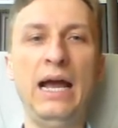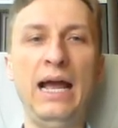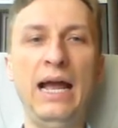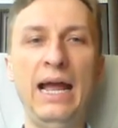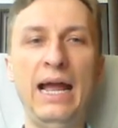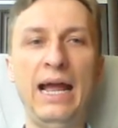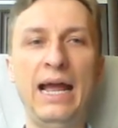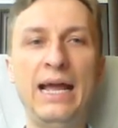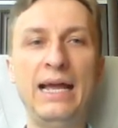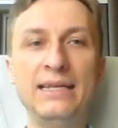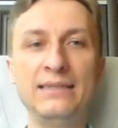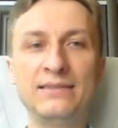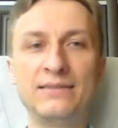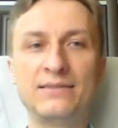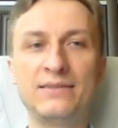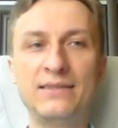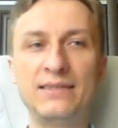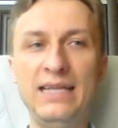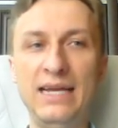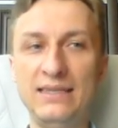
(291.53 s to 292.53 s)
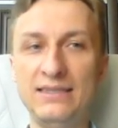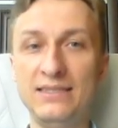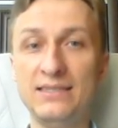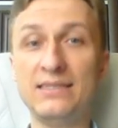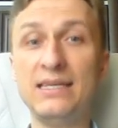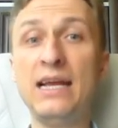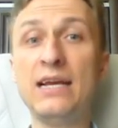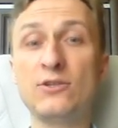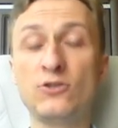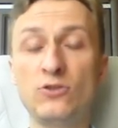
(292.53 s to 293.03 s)
and that is
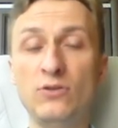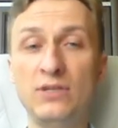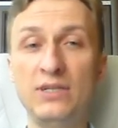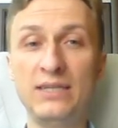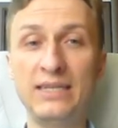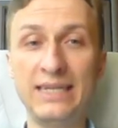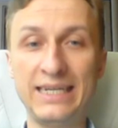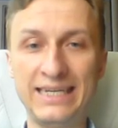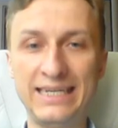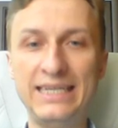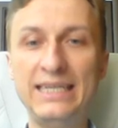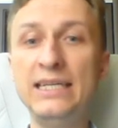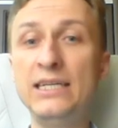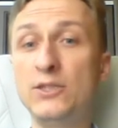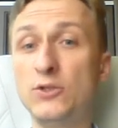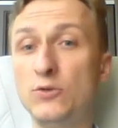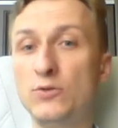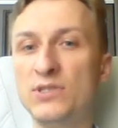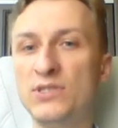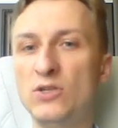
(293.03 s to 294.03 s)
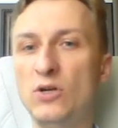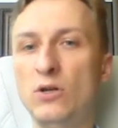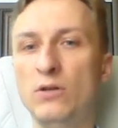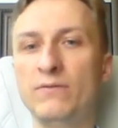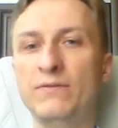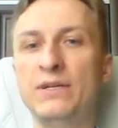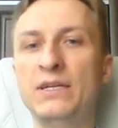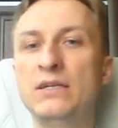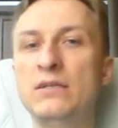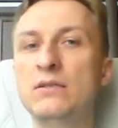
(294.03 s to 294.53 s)
actually the key to
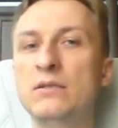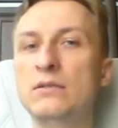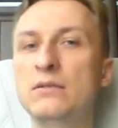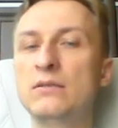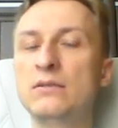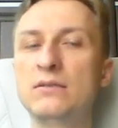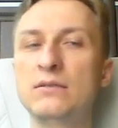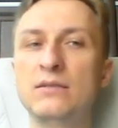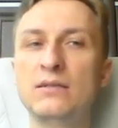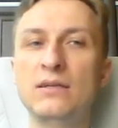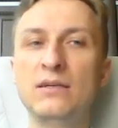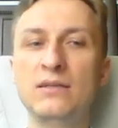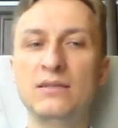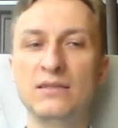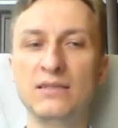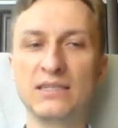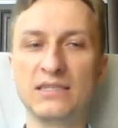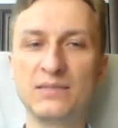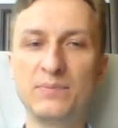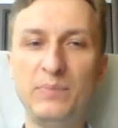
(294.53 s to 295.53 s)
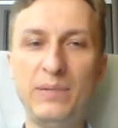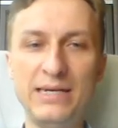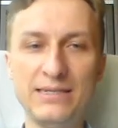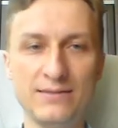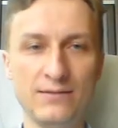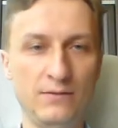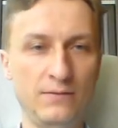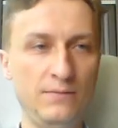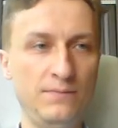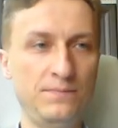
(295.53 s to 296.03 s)
solving this
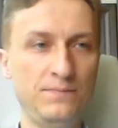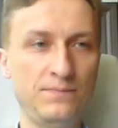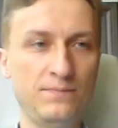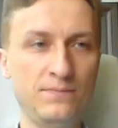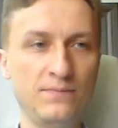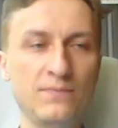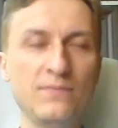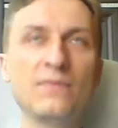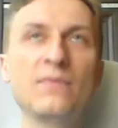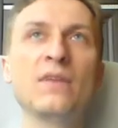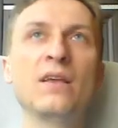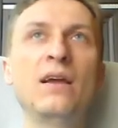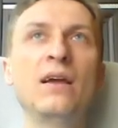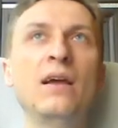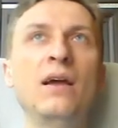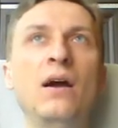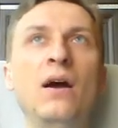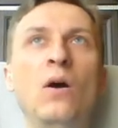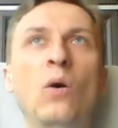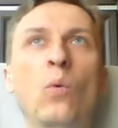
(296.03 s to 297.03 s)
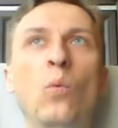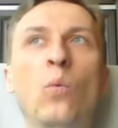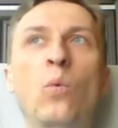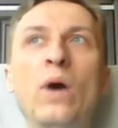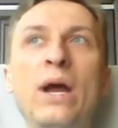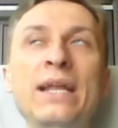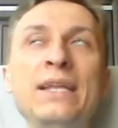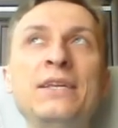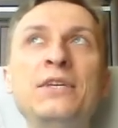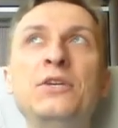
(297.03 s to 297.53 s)
puzzle.
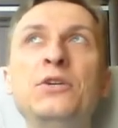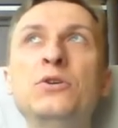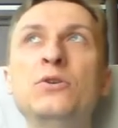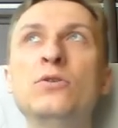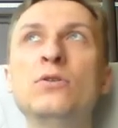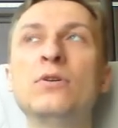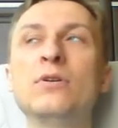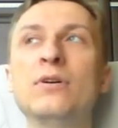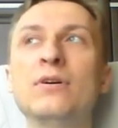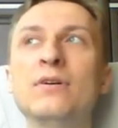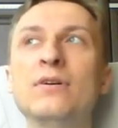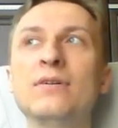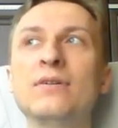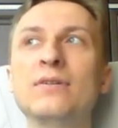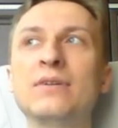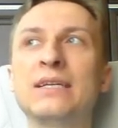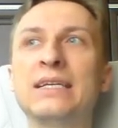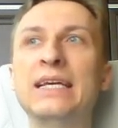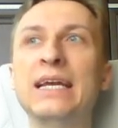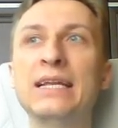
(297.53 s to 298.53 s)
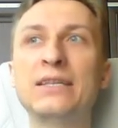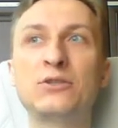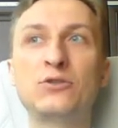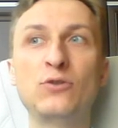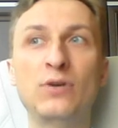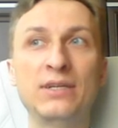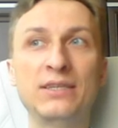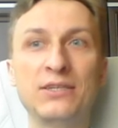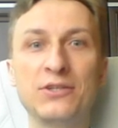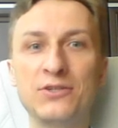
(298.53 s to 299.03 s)
When you get to
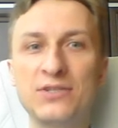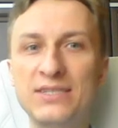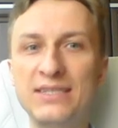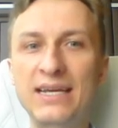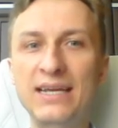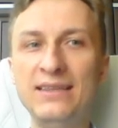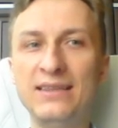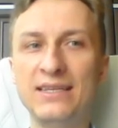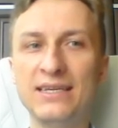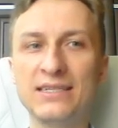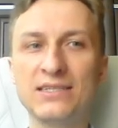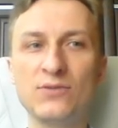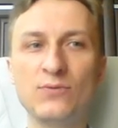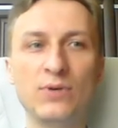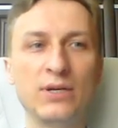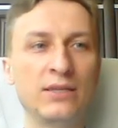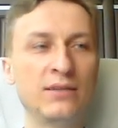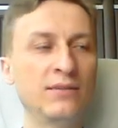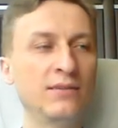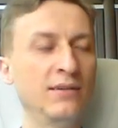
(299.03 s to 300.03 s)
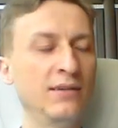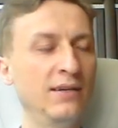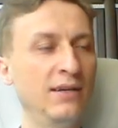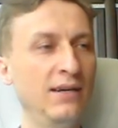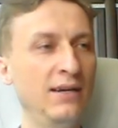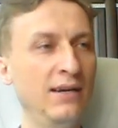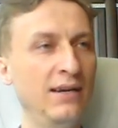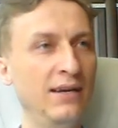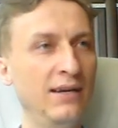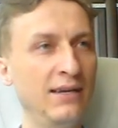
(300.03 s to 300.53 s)
understand this one,
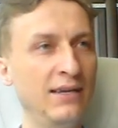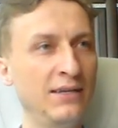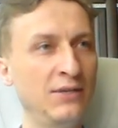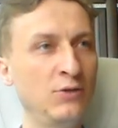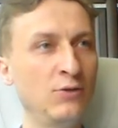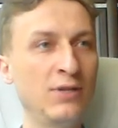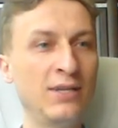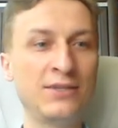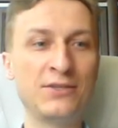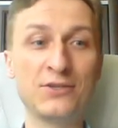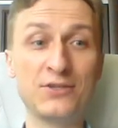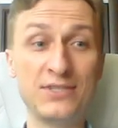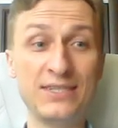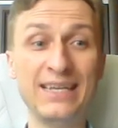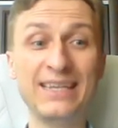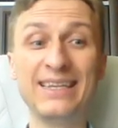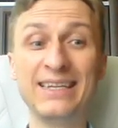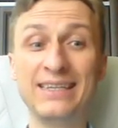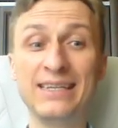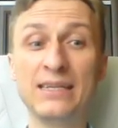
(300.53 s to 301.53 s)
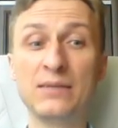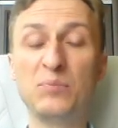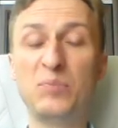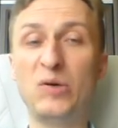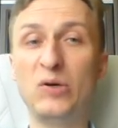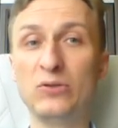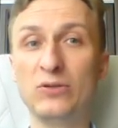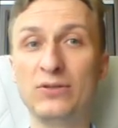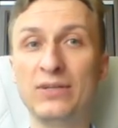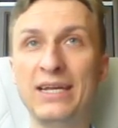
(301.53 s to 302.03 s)
you'll understand that that
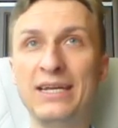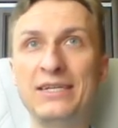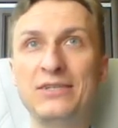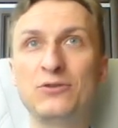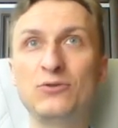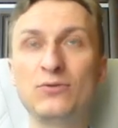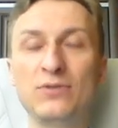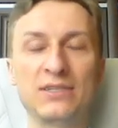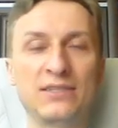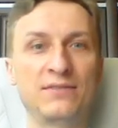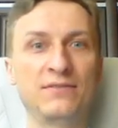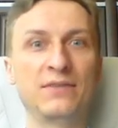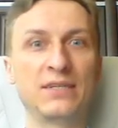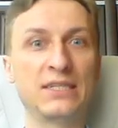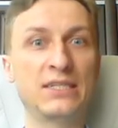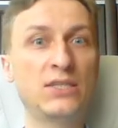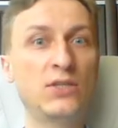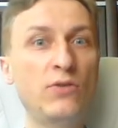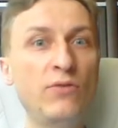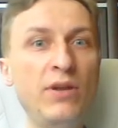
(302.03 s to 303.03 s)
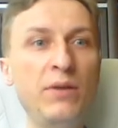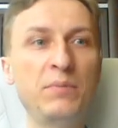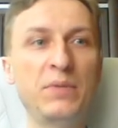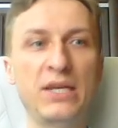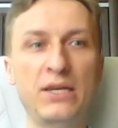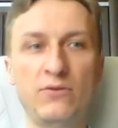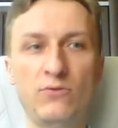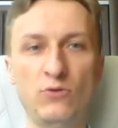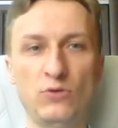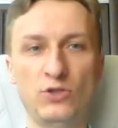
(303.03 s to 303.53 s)
pawn on a2 is extremely
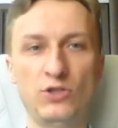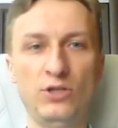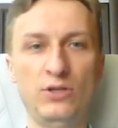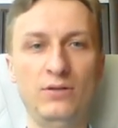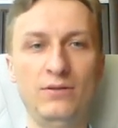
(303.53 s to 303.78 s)
crucial.